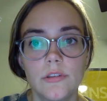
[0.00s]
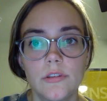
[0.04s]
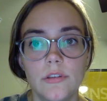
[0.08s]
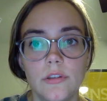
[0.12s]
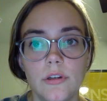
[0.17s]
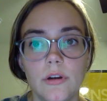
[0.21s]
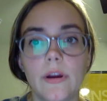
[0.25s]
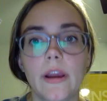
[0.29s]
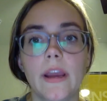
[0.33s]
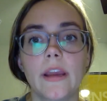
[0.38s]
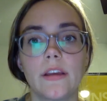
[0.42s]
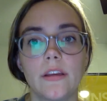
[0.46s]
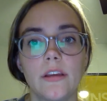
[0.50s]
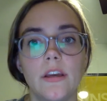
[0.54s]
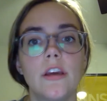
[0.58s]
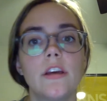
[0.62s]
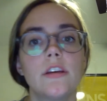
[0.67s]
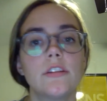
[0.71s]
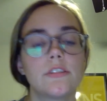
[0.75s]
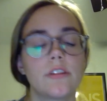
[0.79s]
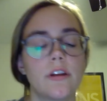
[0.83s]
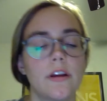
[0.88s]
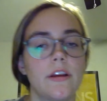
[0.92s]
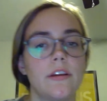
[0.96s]
Okay,
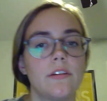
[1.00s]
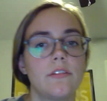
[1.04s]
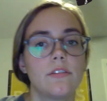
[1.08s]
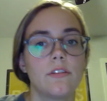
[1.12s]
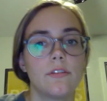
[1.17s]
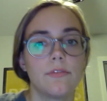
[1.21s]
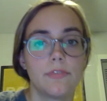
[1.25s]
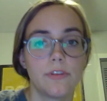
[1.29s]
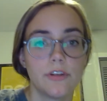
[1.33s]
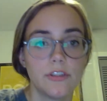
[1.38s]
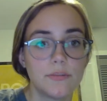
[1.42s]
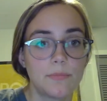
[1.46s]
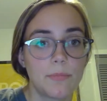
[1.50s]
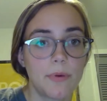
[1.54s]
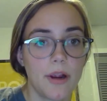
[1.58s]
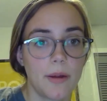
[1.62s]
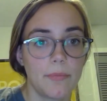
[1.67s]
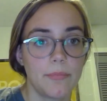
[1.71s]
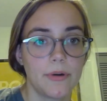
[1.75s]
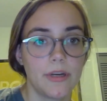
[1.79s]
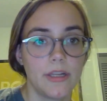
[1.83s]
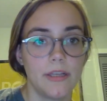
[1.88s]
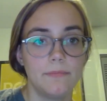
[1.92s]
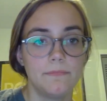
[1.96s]
sorry. The first
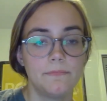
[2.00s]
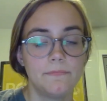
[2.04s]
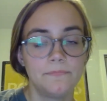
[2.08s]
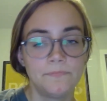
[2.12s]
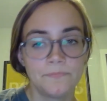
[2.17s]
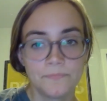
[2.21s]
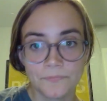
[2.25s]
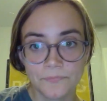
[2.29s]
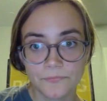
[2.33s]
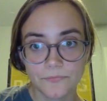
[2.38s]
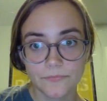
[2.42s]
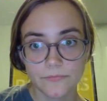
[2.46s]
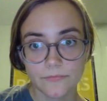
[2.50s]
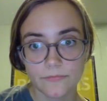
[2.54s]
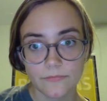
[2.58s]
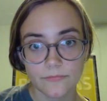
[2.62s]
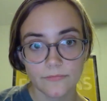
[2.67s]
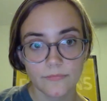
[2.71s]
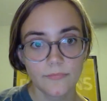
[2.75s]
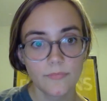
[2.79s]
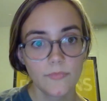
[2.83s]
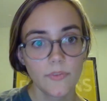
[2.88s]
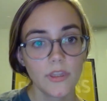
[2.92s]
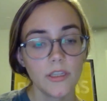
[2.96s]
property
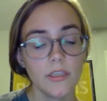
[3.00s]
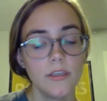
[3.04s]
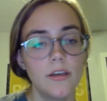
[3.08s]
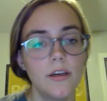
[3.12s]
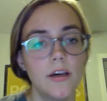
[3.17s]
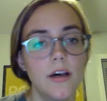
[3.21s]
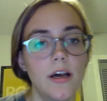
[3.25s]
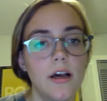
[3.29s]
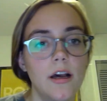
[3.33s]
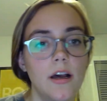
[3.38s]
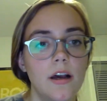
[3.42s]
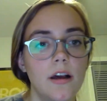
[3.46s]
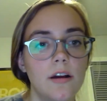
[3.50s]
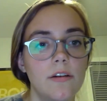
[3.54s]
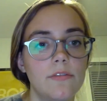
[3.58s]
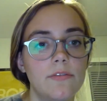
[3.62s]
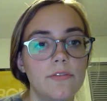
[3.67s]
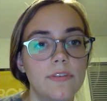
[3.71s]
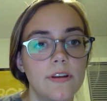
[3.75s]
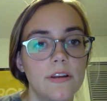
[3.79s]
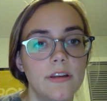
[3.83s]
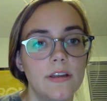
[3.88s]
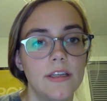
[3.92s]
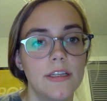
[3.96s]

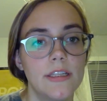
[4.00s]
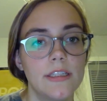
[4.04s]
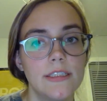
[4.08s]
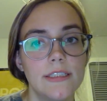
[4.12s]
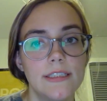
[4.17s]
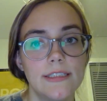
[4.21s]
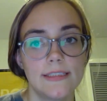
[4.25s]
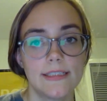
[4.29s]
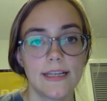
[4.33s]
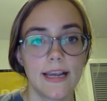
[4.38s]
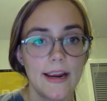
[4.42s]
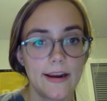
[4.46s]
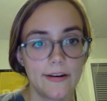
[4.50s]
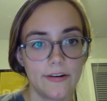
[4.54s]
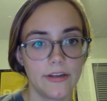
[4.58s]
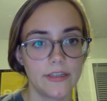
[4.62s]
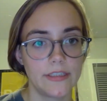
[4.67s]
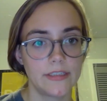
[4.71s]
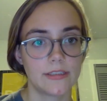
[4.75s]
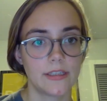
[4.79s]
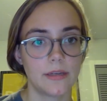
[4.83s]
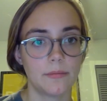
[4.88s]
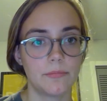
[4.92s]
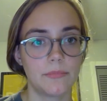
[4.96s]
of desiring
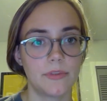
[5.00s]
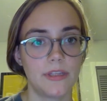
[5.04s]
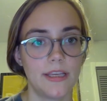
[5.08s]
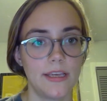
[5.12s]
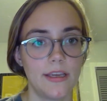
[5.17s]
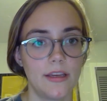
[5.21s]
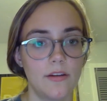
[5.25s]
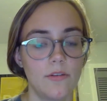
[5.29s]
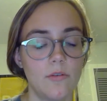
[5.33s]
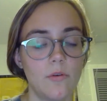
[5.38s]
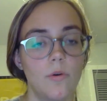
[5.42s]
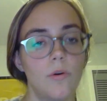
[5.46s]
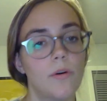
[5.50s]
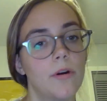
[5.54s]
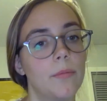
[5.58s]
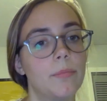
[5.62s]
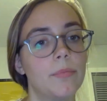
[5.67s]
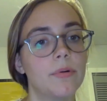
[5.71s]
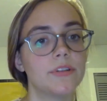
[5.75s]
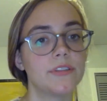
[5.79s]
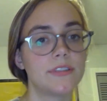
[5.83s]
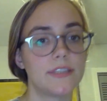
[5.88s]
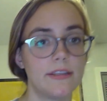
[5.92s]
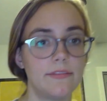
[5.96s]
something or
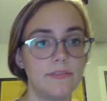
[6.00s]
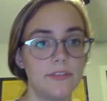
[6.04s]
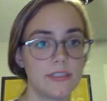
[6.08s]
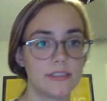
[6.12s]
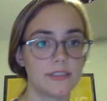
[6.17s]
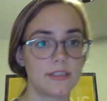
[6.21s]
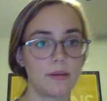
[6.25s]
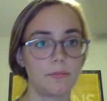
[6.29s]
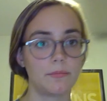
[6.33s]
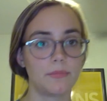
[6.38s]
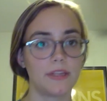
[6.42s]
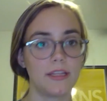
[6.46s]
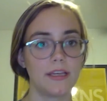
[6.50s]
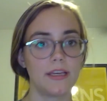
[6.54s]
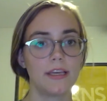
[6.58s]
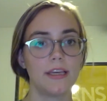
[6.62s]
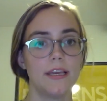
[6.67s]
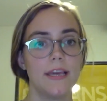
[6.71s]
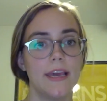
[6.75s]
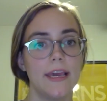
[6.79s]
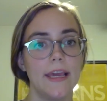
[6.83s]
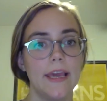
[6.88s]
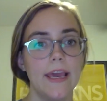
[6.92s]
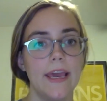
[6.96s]
perceiving something
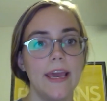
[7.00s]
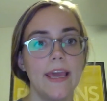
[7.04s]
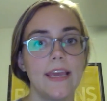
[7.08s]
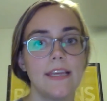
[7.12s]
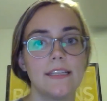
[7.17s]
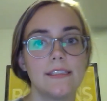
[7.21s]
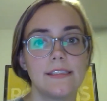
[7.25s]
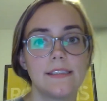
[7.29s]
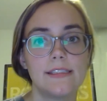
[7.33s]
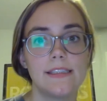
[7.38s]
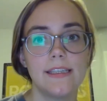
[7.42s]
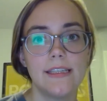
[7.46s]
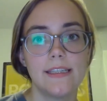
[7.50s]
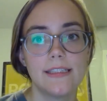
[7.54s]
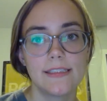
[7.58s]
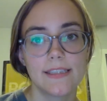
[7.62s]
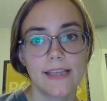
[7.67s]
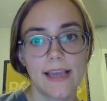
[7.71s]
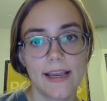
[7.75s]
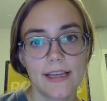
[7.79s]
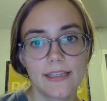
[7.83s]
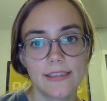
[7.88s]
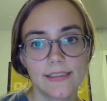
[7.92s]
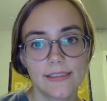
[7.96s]
is the
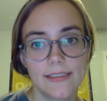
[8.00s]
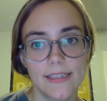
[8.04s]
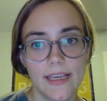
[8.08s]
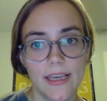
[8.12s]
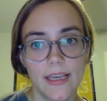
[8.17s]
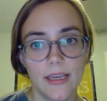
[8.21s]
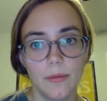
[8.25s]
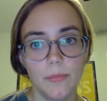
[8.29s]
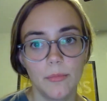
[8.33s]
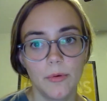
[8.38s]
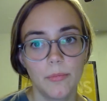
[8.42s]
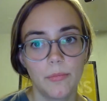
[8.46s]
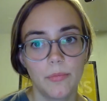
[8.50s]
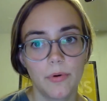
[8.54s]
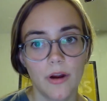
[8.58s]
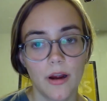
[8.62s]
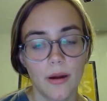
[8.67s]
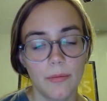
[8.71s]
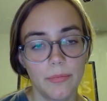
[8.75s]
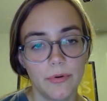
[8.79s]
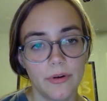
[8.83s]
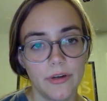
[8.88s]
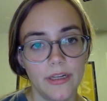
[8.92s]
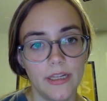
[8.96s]
exact same
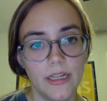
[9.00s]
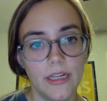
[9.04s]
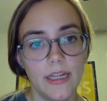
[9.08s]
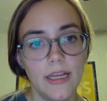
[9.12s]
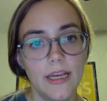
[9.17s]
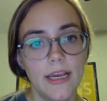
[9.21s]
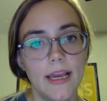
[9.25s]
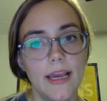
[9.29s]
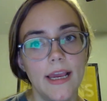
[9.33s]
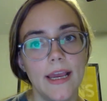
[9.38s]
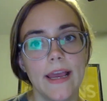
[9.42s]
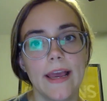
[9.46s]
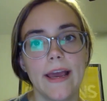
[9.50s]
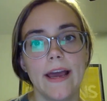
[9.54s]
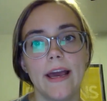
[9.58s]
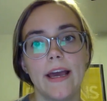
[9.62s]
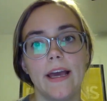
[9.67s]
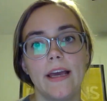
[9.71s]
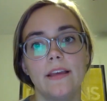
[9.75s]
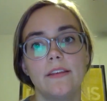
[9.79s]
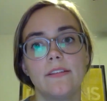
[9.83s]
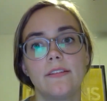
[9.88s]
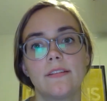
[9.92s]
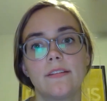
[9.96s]
property
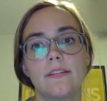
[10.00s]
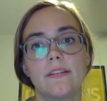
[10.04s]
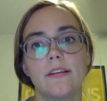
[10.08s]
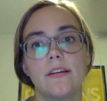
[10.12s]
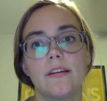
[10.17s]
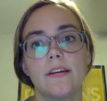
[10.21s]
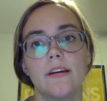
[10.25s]
as